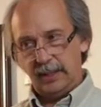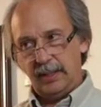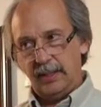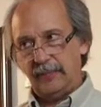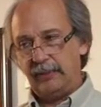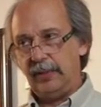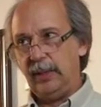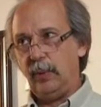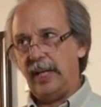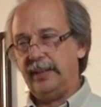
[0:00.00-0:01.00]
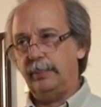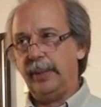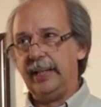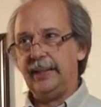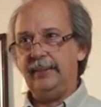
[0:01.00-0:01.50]
if I really wanted to
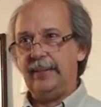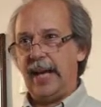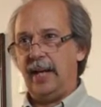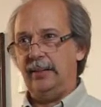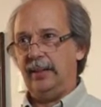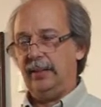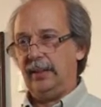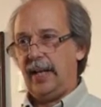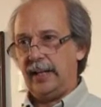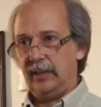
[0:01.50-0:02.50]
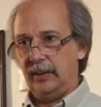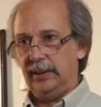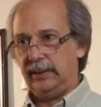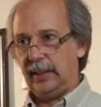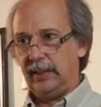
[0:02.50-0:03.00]
break these down into
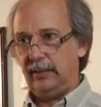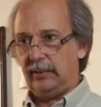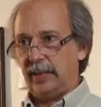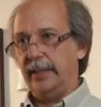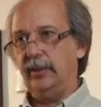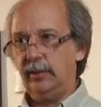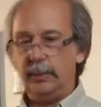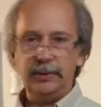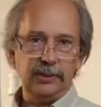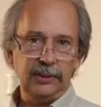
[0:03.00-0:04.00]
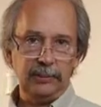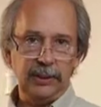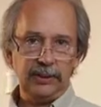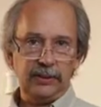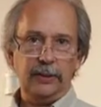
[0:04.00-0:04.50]
categories that I'll try to use most of the
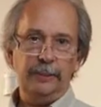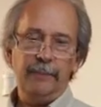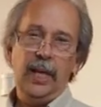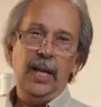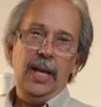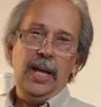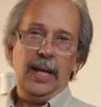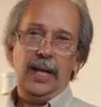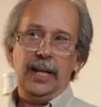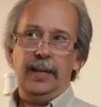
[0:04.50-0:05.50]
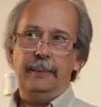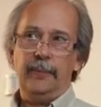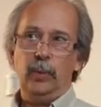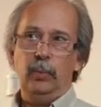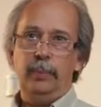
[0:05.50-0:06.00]
semester,
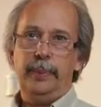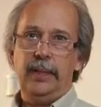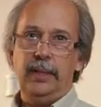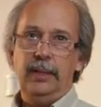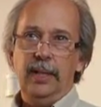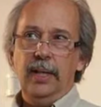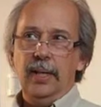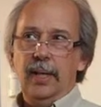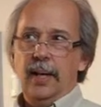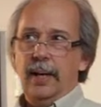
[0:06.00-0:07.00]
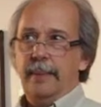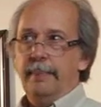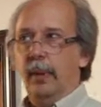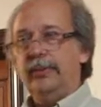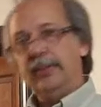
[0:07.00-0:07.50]
will be
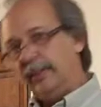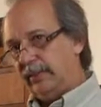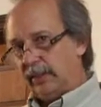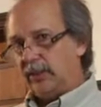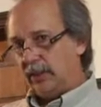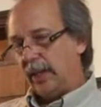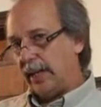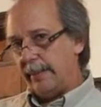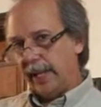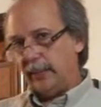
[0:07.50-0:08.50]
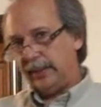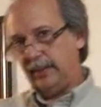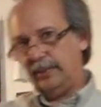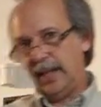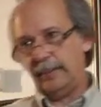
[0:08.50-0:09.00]
most of the decisions you're going to make with
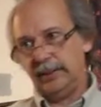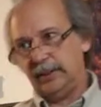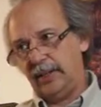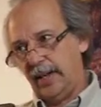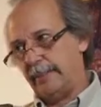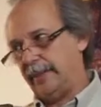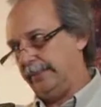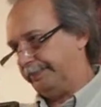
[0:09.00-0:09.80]
these cameras. Your camera